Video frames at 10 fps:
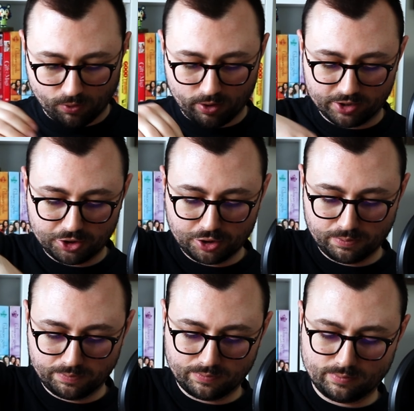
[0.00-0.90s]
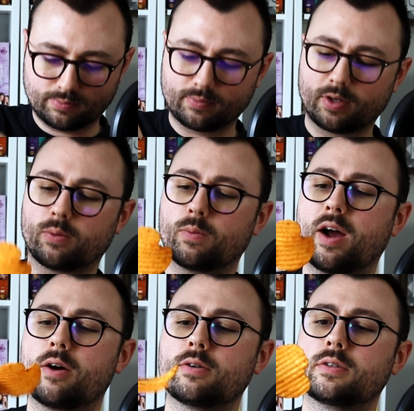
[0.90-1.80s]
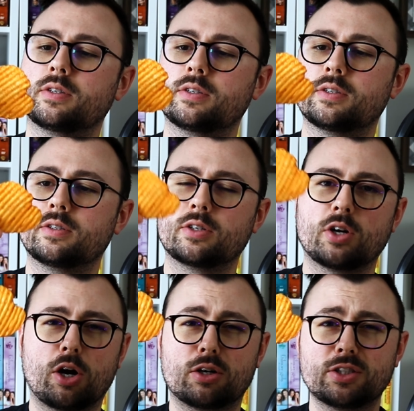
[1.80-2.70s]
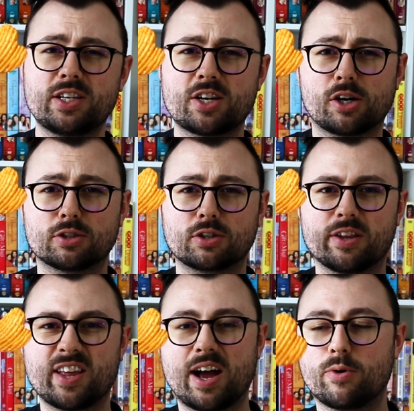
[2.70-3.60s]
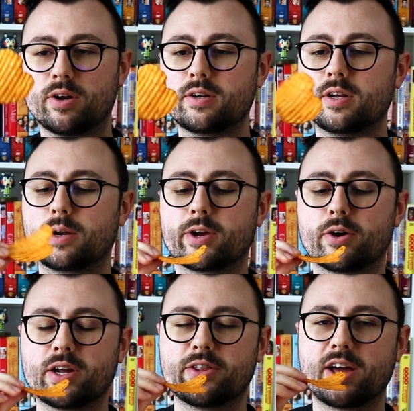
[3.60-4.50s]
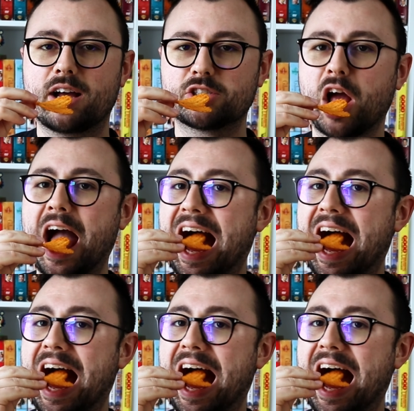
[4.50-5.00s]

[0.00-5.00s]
orange. Wow. Hearty color on that one. Here we go, down the hatch.